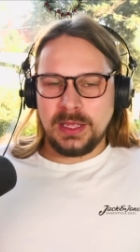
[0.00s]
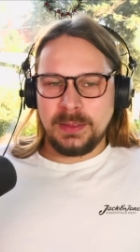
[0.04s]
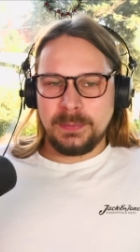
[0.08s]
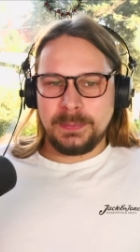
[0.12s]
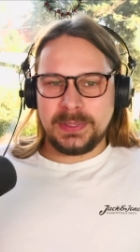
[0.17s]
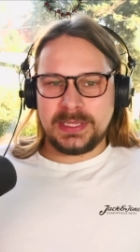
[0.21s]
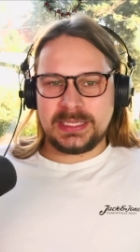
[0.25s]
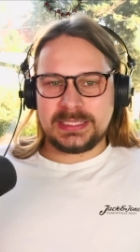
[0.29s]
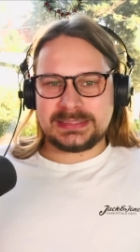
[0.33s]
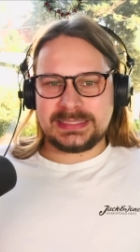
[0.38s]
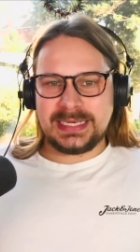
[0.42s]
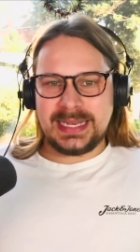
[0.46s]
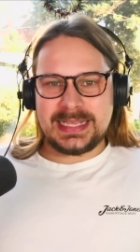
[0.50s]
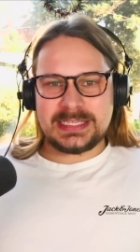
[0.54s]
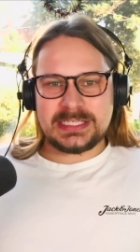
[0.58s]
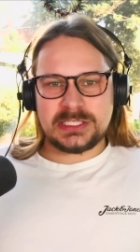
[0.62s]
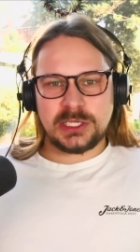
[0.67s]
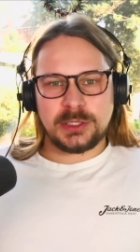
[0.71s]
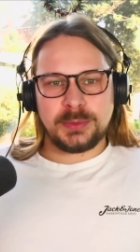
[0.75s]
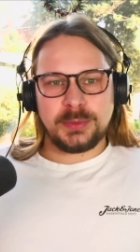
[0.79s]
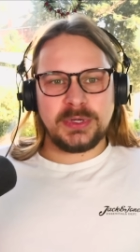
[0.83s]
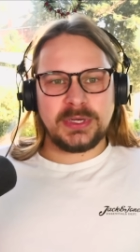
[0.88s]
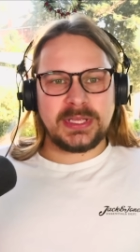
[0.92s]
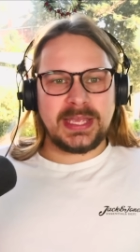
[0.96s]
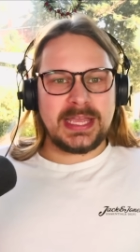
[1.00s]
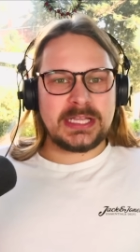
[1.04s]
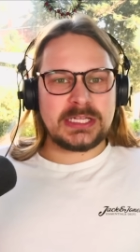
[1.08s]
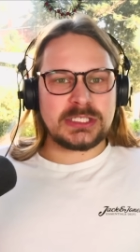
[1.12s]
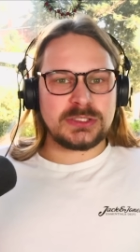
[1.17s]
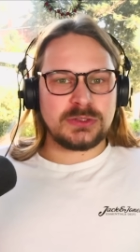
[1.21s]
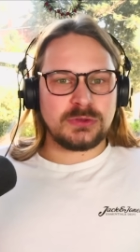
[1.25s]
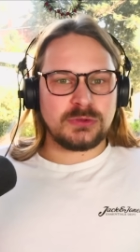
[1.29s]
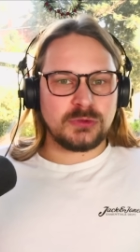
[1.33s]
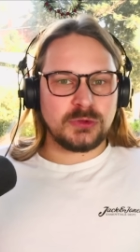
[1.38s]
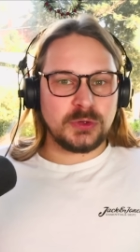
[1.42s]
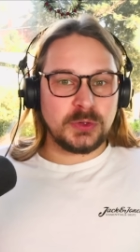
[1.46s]
because laser
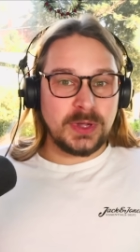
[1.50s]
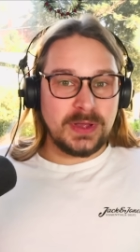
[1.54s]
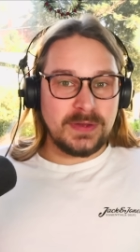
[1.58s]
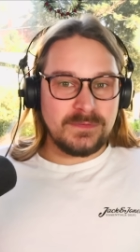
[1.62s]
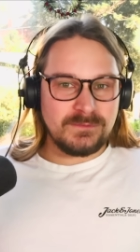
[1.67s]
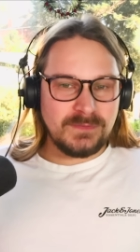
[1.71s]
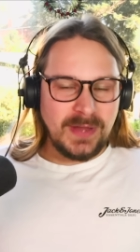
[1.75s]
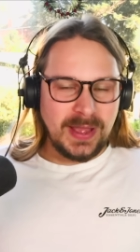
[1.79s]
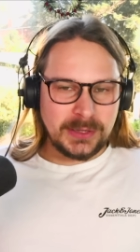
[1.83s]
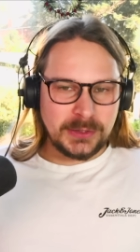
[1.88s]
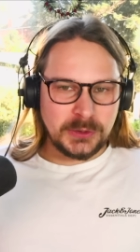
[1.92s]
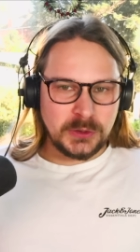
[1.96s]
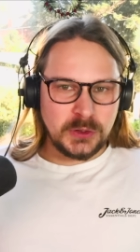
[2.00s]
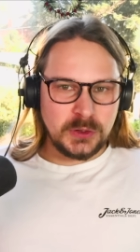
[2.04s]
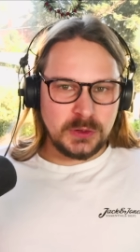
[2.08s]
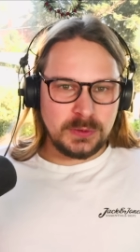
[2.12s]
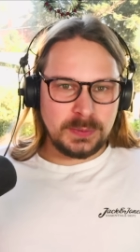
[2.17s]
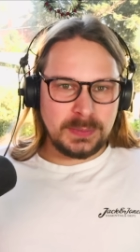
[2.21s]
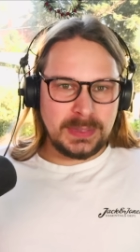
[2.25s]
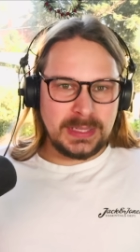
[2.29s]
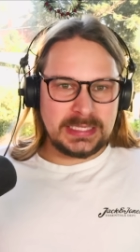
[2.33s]
communication through a vacuum